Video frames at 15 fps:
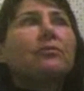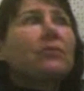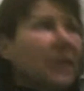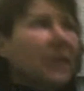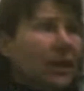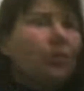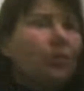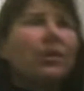
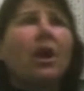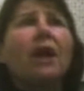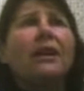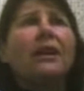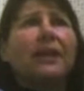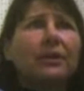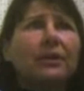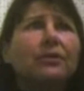In Granada
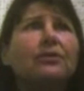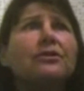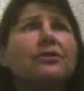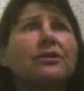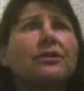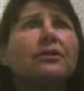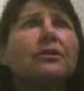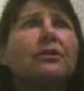Hills,
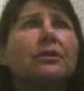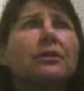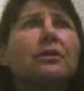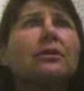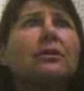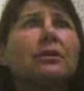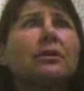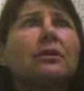
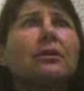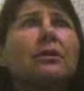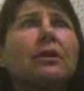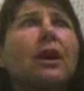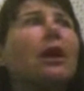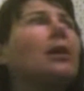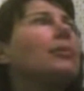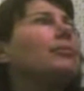
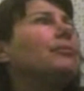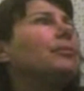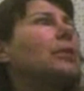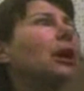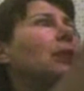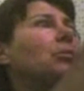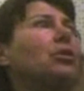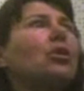
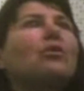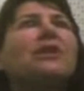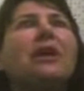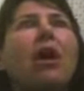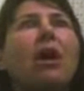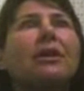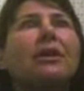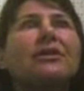below the
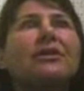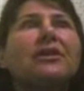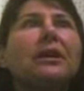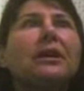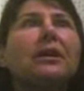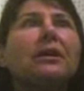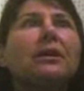Odyssey.